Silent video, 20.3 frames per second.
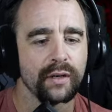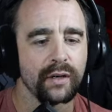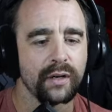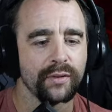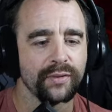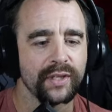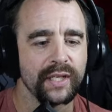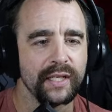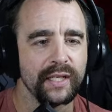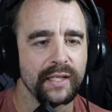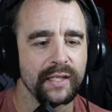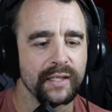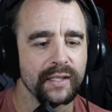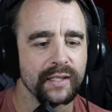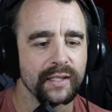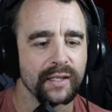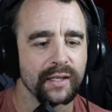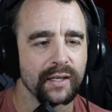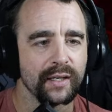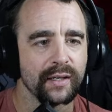the
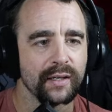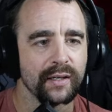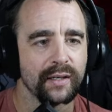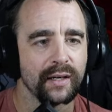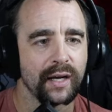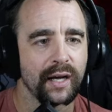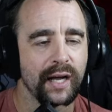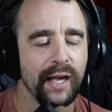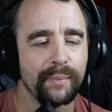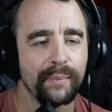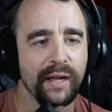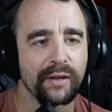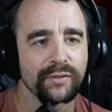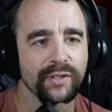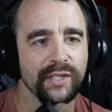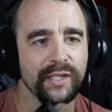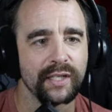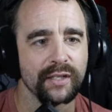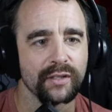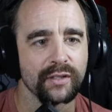high mounts
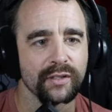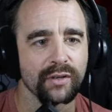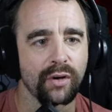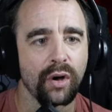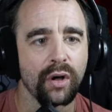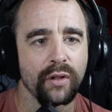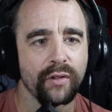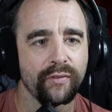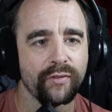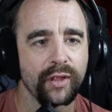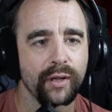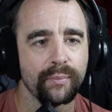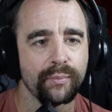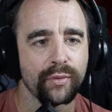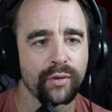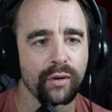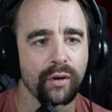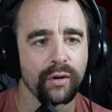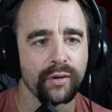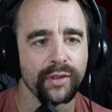here, all of them
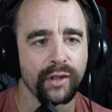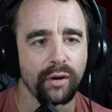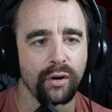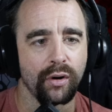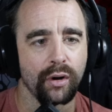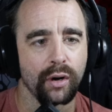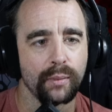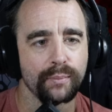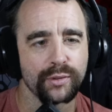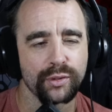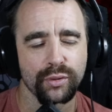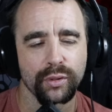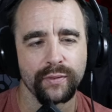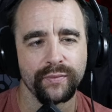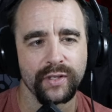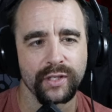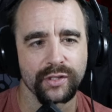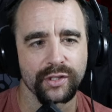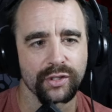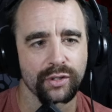are in the arm, sort of in
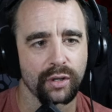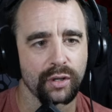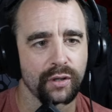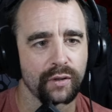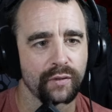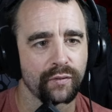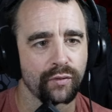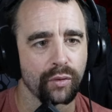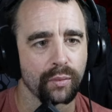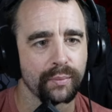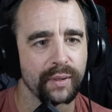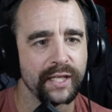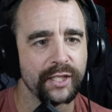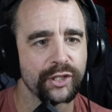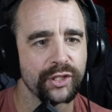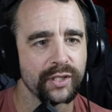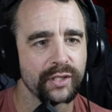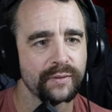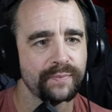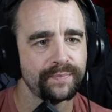a star
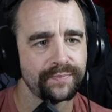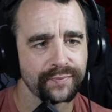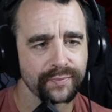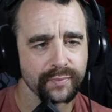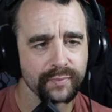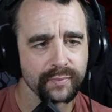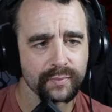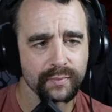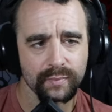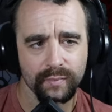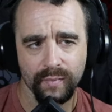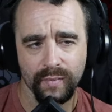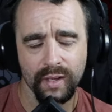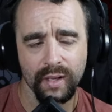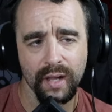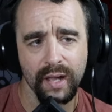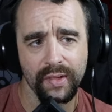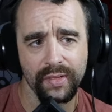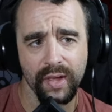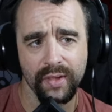formation.
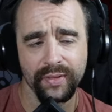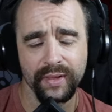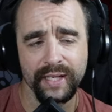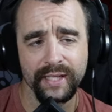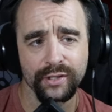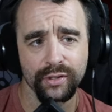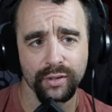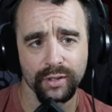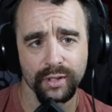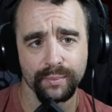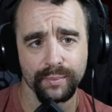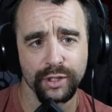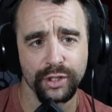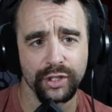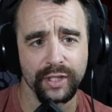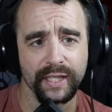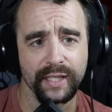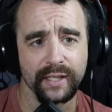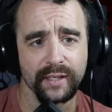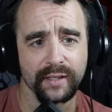And then these are the
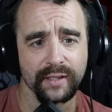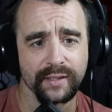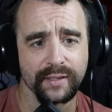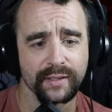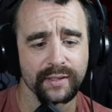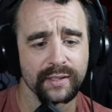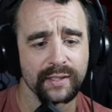machine guns